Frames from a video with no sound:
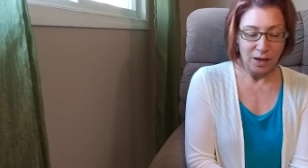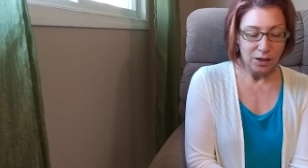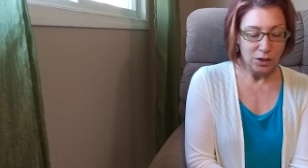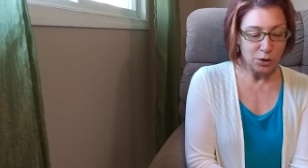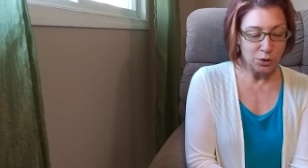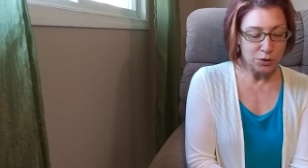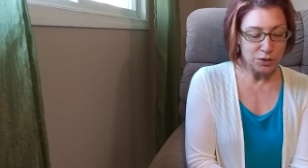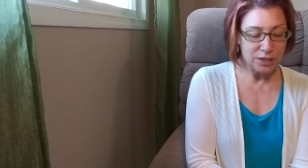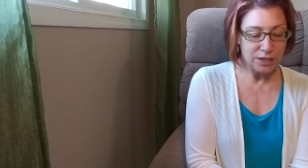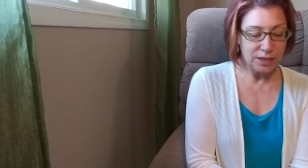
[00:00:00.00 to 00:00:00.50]

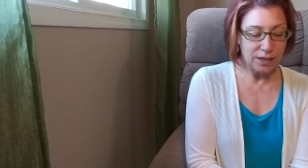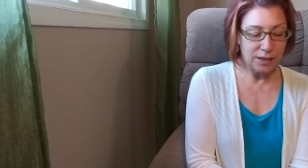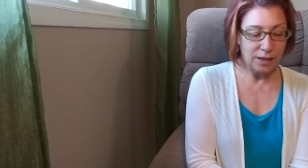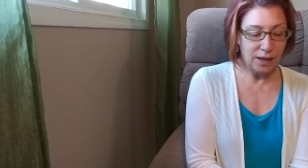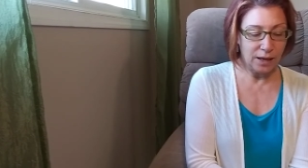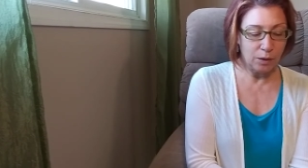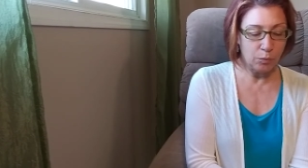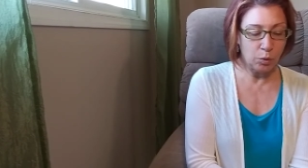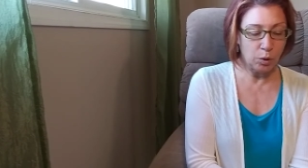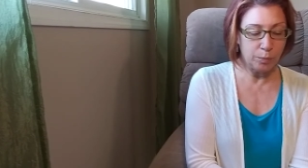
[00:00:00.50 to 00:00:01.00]
Your
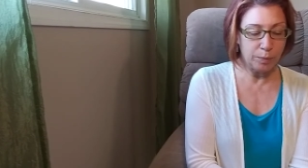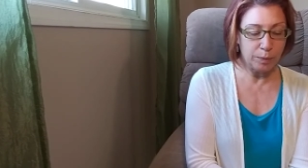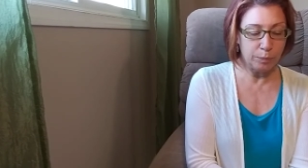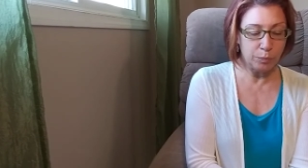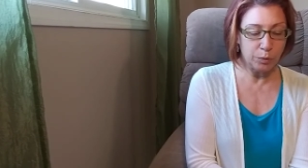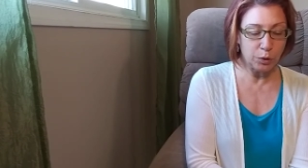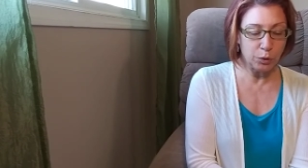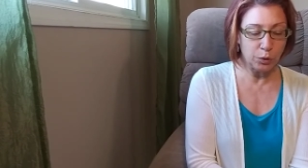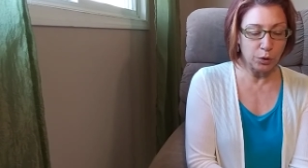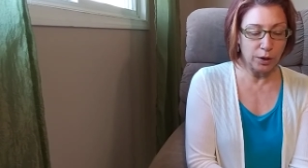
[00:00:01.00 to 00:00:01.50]
DNA will be
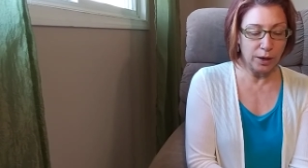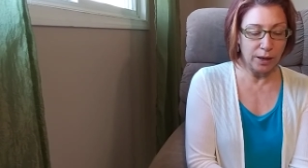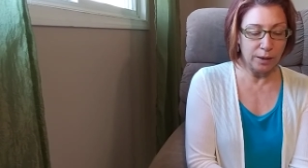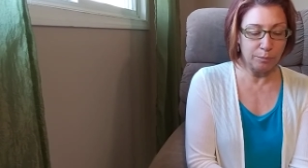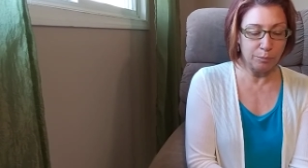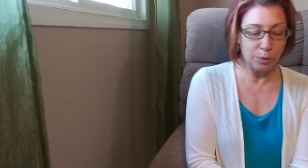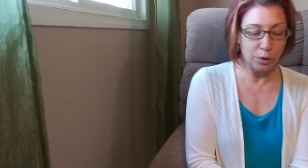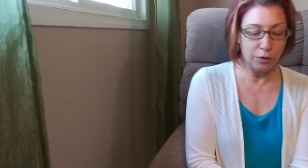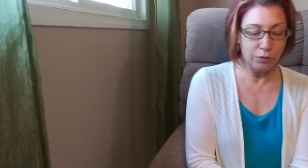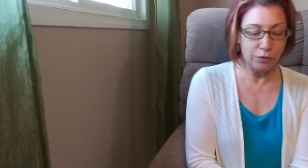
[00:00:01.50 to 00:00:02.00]
pure
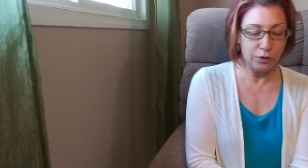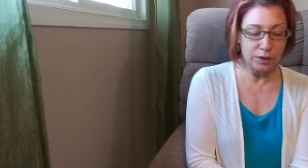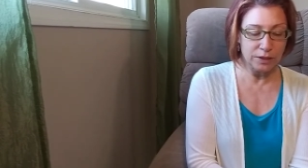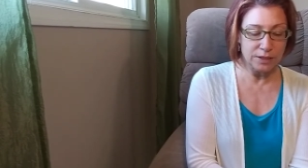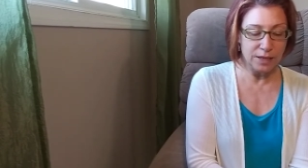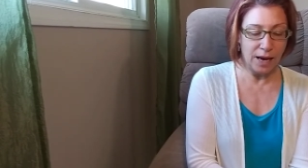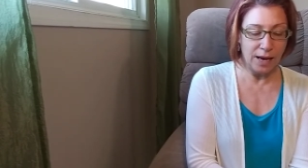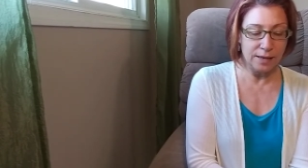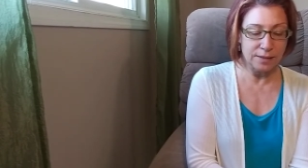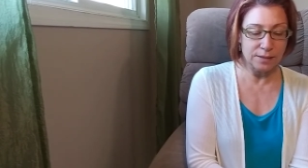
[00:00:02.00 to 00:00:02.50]
and perfect
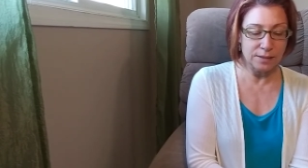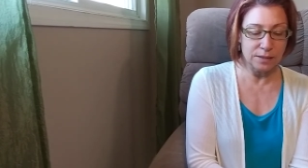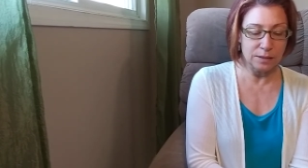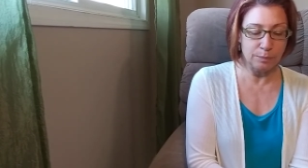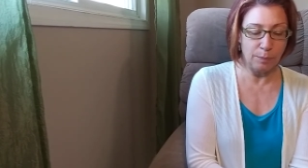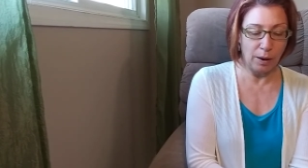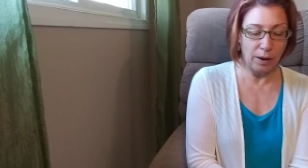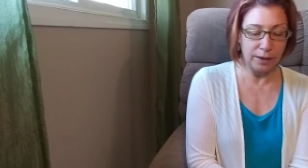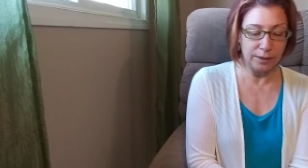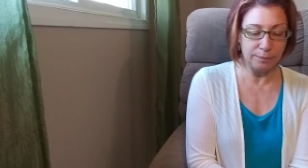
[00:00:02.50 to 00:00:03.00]
as is
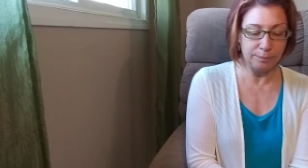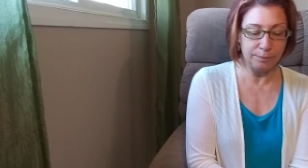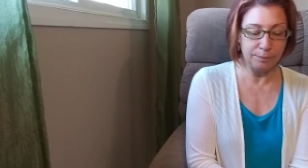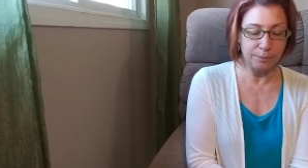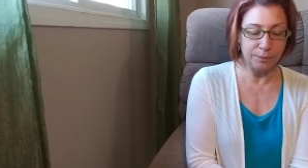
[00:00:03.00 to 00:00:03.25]
mine.